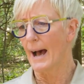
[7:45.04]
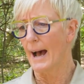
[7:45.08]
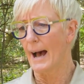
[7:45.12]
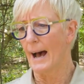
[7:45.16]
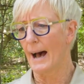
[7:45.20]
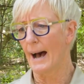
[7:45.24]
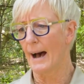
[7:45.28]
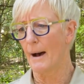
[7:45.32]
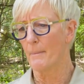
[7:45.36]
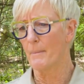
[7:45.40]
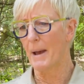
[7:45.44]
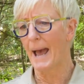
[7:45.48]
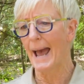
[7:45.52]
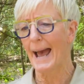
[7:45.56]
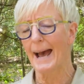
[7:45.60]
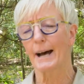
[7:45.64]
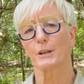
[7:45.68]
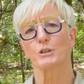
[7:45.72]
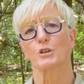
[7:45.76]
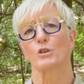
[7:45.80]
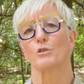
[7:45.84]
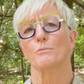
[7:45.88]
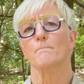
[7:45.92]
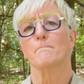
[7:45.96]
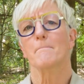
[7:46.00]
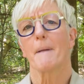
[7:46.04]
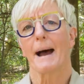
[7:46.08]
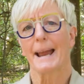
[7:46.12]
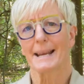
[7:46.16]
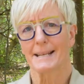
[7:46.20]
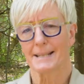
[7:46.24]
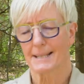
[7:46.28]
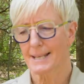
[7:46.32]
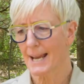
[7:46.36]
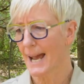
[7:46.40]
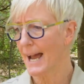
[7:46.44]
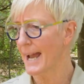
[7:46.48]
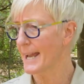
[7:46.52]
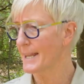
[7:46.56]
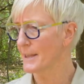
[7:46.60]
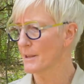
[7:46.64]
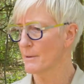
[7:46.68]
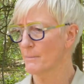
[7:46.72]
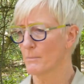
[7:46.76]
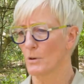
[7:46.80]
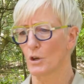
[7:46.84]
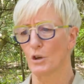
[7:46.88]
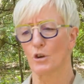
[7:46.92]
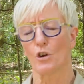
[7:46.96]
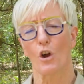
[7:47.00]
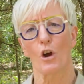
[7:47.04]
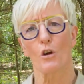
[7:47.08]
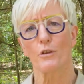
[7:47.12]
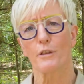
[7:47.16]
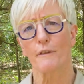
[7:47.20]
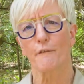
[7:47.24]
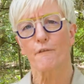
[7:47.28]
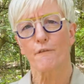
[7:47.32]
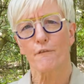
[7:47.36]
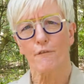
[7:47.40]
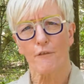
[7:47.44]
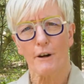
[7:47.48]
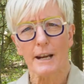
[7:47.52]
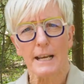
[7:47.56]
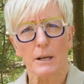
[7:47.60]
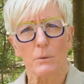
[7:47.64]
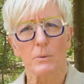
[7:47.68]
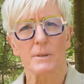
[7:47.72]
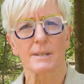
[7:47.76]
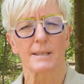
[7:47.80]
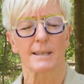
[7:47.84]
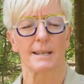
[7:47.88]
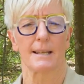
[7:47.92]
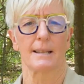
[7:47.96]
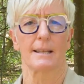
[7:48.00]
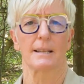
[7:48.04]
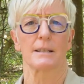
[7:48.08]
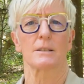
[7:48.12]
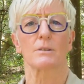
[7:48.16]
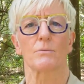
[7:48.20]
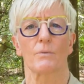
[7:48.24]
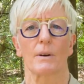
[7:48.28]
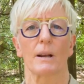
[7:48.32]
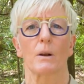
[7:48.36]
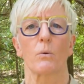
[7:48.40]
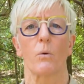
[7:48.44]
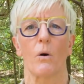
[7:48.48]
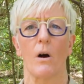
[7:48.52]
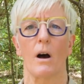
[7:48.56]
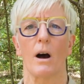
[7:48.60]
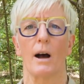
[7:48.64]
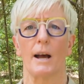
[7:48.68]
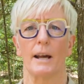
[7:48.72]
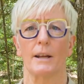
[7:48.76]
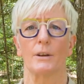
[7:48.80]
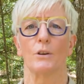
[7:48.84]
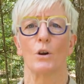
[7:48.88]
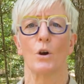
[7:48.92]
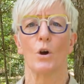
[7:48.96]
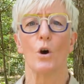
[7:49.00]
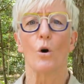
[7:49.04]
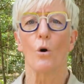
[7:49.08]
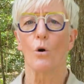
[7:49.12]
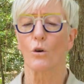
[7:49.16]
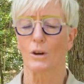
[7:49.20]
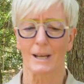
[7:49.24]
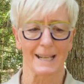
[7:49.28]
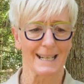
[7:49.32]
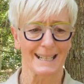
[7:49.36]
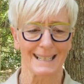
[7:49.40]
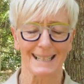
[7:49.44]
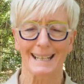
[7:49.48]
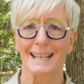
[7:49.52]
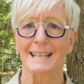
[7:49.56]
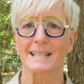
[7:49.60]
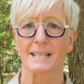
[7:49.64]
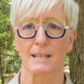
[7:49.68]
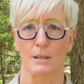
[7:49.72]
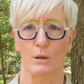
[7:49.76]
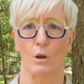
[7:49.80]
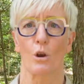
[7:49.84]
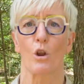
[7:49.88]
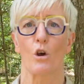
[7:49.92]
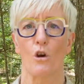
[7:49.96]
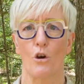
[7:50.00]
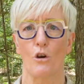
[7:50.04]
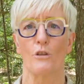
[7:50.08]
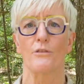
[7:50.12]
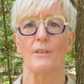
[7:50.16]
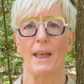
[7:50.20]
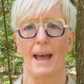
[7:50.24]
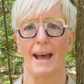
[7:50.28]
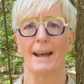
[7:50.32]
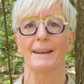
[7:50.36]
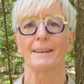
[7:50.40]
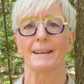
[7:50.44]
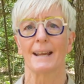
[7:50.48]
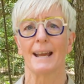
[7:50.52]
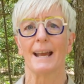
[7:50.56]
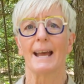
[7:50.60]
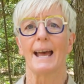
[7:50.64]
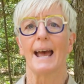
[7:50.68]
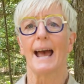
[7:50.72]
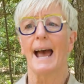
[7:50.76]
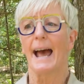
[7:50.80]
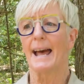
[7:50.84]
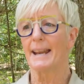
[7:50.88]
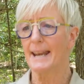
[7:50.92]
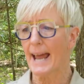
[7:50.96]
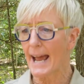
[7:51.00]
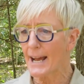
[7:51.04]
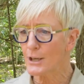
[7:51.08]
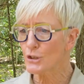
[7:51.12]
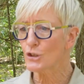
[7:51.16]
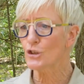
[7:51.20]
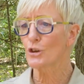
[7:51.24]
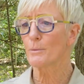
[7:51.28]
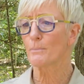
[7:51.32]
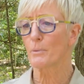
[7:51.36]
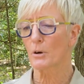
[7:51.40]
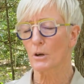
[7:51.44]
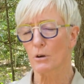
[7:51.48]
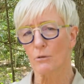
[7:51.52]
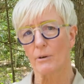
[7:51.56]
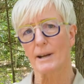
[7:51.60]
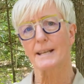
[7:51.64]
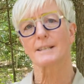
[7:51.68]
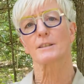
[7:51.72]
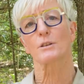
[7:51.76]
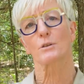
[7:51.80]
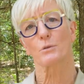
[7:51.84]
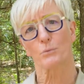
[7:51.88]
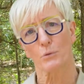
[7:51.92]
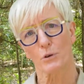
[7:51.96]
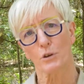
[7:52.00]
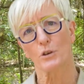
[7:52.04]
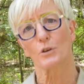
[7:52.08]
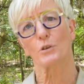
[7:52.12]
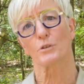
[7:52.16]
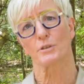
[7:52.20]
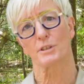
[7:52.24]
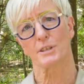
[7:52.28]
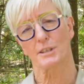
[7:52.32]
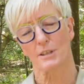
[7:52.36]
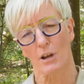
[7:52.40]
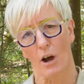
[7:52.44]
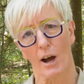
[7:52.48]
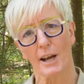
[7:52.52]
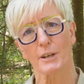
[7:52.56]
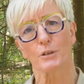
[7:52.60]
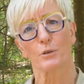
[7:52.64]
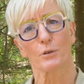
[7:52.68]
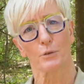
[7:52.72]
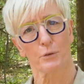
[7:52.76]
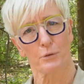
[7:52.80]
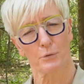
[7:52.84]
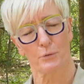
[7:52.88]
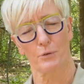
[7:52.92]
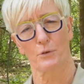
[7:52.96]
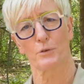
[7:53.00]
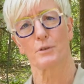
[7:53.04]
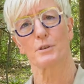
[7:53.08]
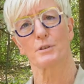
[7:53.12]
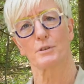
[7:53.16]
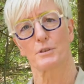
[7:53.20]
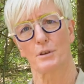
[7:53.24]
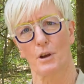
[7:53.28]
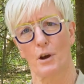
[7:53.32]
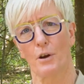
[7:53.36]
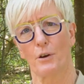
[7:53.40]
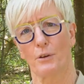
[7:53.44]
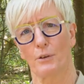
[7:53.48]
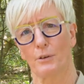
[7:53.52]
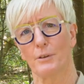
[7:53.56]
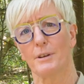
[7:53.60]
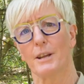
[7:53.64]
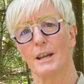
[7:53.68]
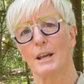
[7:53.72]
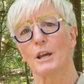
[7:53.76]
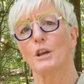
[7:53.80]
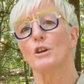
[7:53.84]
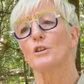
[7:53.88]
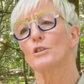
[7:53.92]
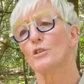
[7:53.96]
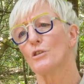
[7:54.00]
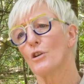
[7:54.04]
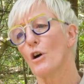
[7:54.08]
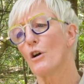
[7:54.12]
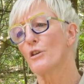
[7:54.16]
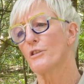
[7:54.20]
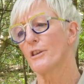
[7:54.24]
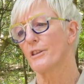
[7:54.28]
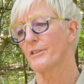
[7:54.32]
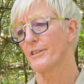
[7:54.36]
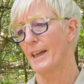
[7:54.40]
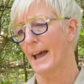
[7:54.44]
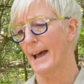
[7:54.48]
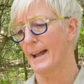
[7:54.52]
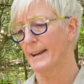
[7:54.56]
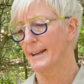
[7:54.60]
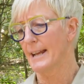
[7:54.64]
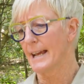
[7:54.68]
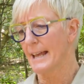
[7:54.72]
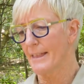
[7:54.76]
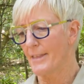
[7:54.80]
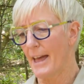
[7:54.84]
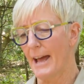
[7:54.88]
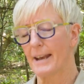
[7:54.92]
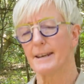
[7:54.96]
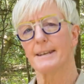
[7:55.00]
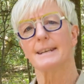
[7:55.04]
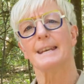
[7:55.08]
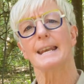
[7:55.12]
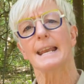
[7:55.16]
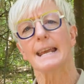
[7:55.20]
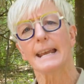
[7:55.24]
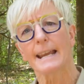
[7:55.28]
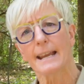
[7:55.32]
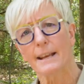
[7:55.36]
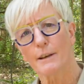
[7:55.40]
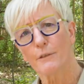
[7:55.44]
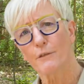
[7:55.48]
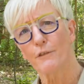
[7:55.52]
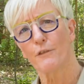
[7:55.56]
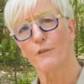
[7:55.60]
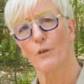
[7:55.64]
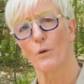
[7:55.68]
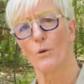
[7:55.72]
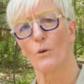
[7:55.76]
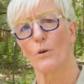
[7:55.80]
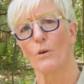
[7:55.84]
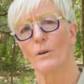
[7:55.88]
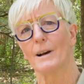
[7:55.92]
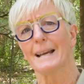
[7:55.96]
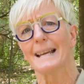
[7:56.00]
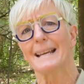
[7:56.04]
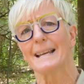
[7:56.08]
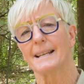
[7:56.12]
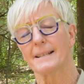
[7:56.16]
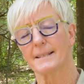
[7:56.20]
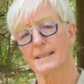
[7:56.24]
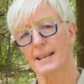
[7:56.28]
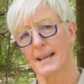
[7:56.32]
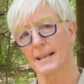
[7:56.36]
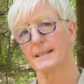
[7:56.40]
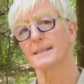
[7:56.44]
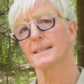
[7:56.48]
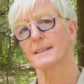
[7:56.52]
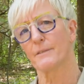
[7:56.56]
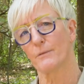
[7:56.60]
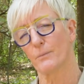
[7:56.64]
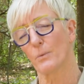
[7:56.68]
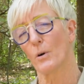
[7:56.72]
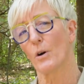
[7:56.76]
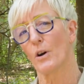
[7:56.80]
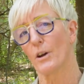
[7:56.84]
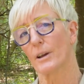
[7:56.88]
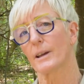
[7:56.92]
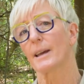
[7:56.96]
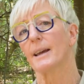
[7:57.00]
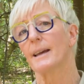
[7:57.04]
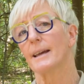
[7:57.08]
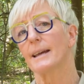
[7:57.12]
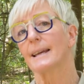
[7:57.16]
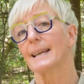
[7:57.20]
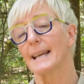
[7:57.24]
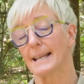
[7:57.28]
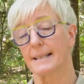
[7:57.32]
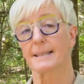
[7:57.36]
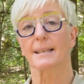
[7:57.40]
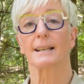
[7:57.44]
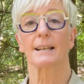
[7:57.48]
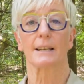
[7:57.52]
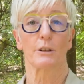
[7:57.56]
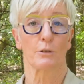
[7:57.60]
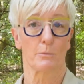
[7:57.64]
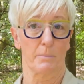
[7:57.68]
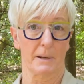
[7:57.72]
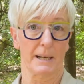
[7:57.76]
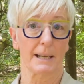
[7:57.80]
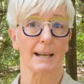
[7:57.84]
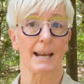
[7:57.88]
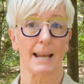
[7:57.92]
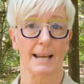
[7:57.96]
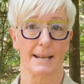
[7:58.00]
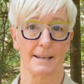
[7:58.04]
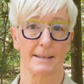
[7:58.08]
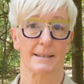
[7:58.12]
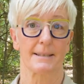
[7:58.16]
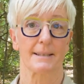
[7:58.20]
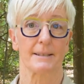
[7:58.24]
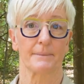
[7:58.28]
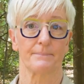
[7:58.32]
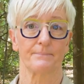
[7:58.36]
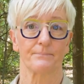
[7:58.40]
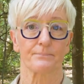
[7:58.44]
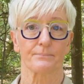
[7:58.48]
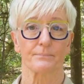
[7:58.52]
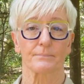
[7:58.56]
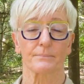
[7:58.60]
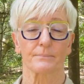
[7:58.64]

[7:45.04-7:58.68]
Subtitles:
how to maintain them, you know the frequency that's required, or can at least learn that. And as you progress through your site or through the zone, you know that need for intensive work gets a little bit less.